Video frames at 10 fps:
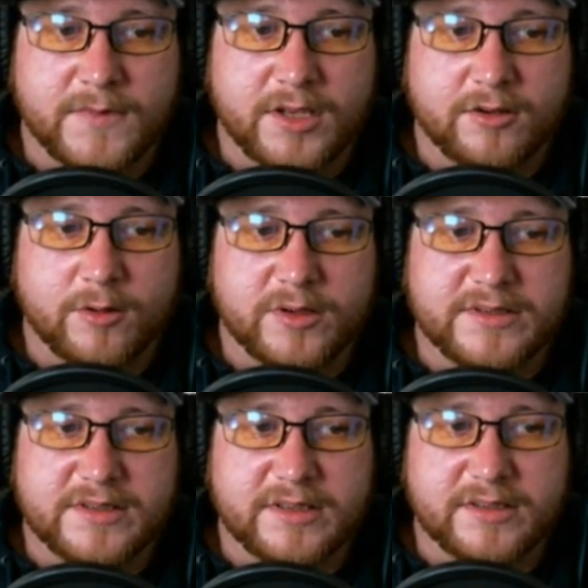you're going
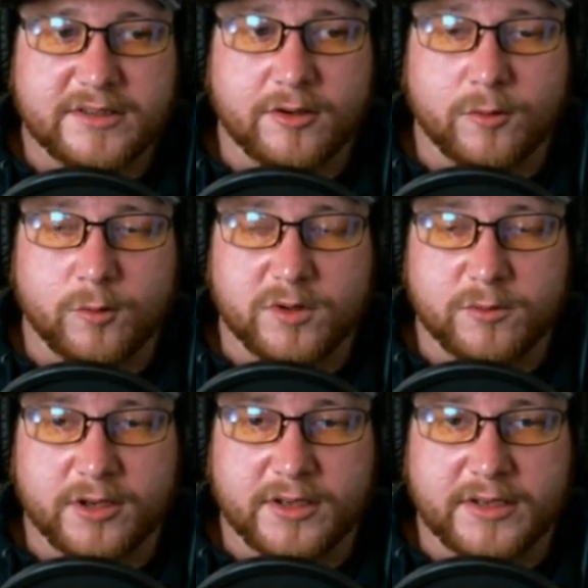to need to go to
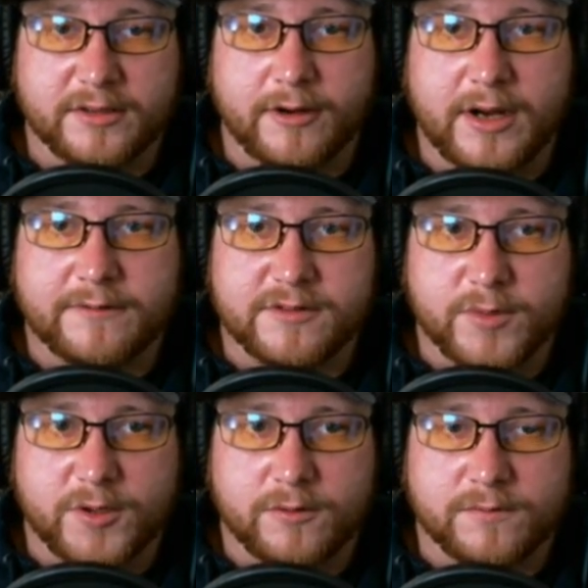woodworking to craft your
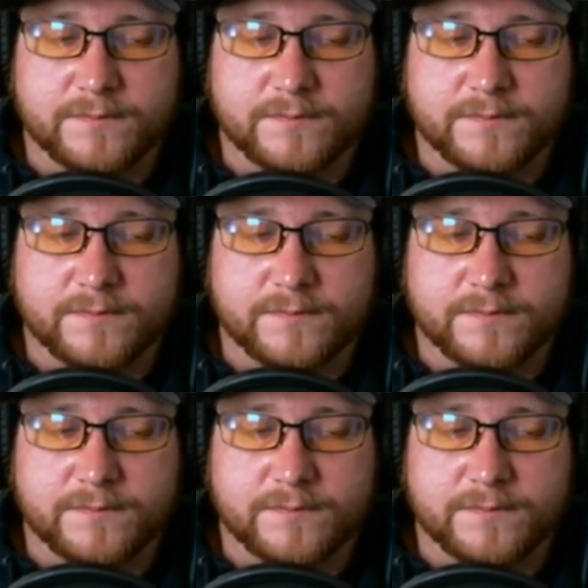bow.